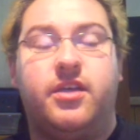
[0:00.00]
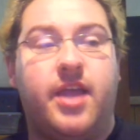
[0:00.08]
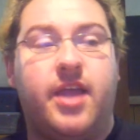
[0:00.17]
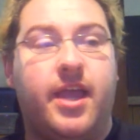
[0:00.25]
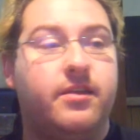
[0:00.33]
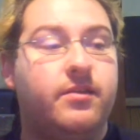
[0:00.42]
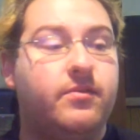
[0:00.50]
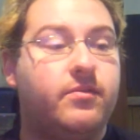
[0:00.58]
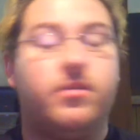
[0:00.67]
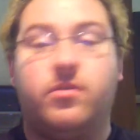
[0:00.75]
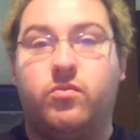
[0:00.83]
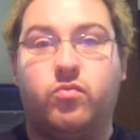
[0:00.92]
And
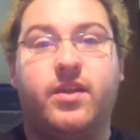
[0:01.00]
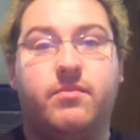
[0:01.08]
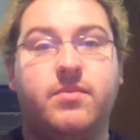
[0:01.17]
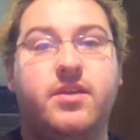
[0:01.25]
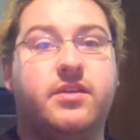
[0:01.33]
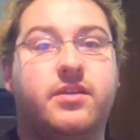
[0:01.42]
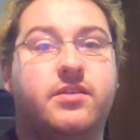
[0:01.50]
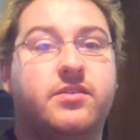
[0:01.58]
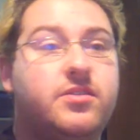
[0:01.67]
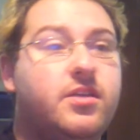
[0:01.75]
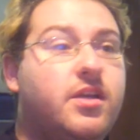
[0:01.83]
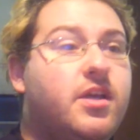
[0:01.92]
what I mean
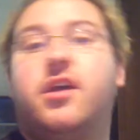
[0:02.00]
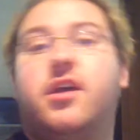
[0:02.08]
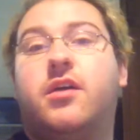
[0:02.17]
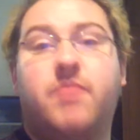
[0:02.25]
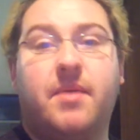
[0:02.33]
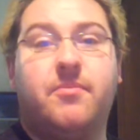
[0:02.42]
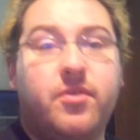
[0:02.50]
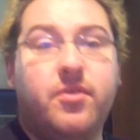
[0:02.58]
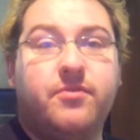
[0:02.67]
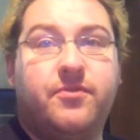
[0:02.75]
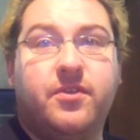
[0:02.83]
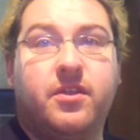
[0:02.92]
is, my brother
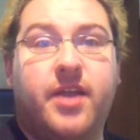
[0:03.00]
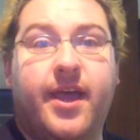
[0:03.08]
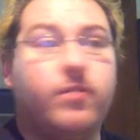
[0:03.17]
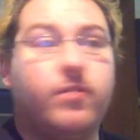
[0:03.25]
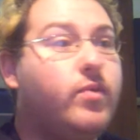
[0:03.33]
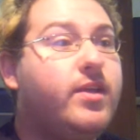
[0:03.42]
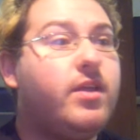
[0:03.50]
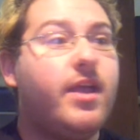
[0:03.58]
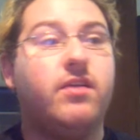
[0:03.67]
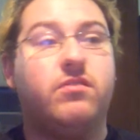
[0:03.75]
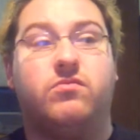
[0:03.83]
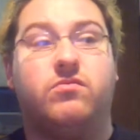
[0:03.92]
Phil and I, we
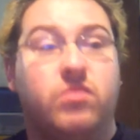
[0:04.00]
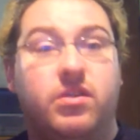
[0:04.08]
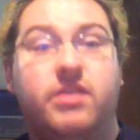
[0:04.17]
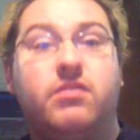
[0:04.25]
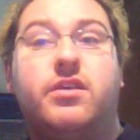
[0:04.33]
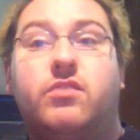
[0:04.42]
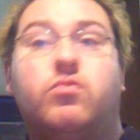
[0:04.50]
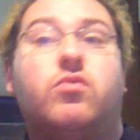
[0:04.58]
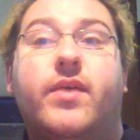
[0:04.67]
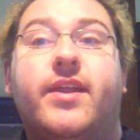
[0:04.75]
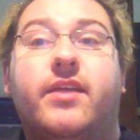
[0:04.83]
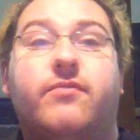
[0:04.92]
literally were
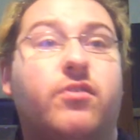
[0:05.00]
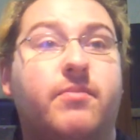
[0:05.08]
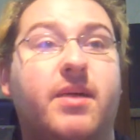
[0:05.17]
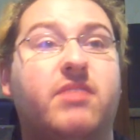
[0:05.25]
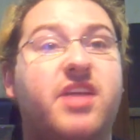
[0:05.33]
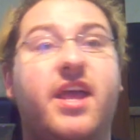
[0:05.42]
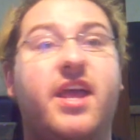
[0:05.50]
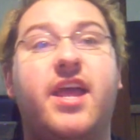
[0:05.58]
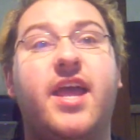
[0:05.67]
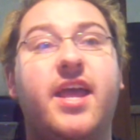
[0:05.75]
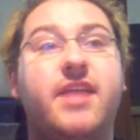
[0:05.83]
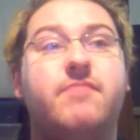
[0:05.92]
waiting for about
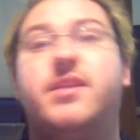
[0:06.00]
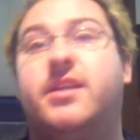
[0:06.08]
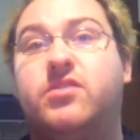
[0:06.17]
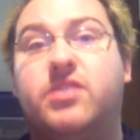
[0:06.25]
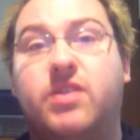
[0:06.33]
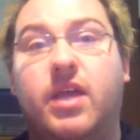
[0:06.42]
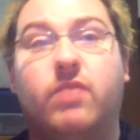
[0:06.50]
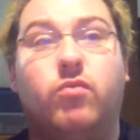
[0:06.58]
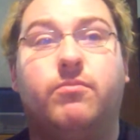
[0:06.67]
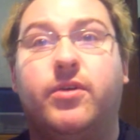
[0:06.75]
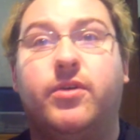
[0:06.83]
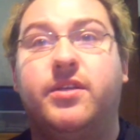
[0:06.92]
10 minutes at one
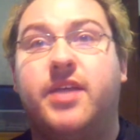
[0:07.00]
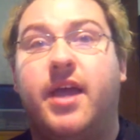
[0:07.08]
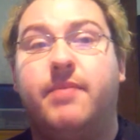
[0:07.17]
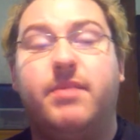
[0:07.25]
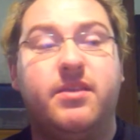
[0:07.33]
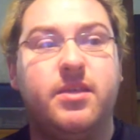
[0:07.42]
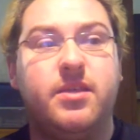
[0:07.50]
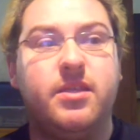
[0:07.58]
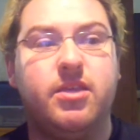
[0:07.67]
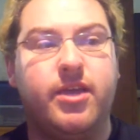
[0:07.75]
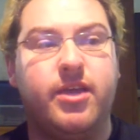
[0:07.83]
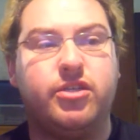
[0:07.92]
point in time, and I think that
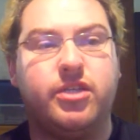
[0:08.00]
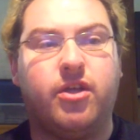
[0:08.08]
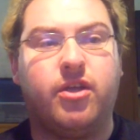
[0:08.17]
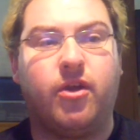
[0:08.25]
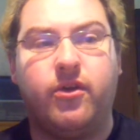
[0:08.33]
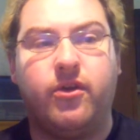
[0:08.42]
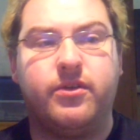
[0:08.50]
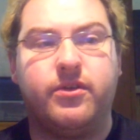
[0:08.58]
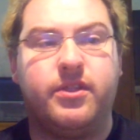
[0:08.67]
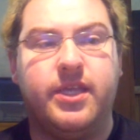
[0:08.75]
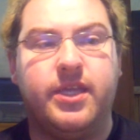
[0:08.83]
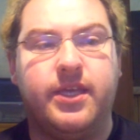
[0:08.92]
you actually heard
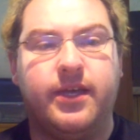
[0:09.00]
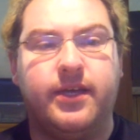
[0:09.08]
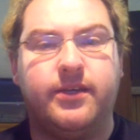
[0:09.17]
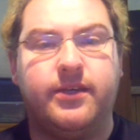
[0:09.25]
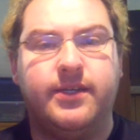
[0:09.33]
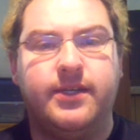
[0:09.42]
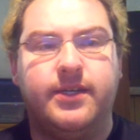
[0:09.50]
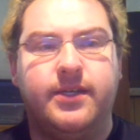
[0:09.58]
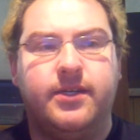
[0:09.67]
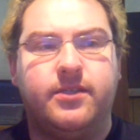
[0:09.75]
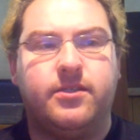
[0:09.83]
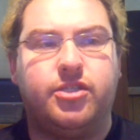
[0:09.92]
the
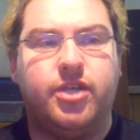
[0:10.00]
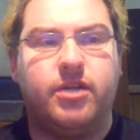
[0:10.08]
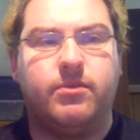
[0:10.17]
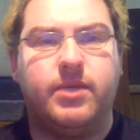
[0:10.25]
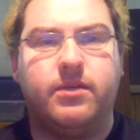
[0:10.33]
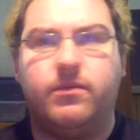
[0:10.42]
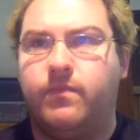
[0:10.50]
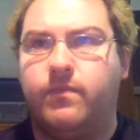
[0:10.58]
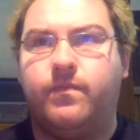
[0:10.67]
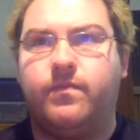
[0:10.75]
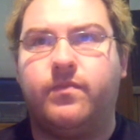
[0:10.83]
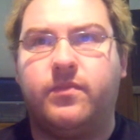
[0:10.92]
gentleman
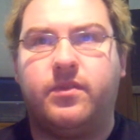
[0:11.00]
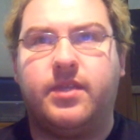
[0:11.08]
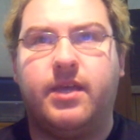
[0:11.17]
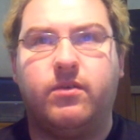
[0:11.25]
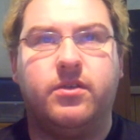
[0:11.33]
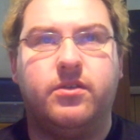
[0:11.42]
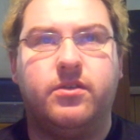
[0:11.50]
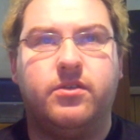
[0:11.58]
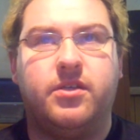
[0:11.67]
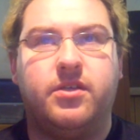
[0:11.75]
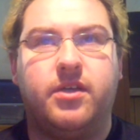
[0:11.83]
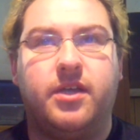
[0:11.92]
that
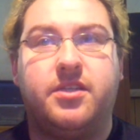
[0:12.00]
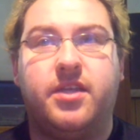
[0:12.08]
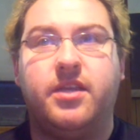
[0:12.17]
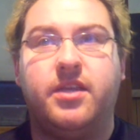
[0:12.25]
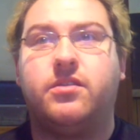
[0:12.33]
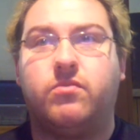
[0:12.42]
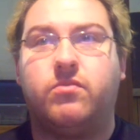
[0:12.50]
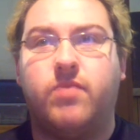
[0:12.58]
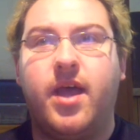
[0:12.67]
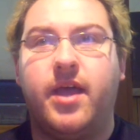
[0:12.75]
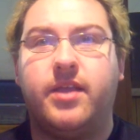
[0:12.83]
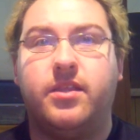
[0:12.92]
was attending the
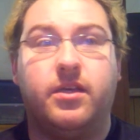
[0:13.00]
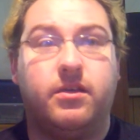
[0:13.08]
ride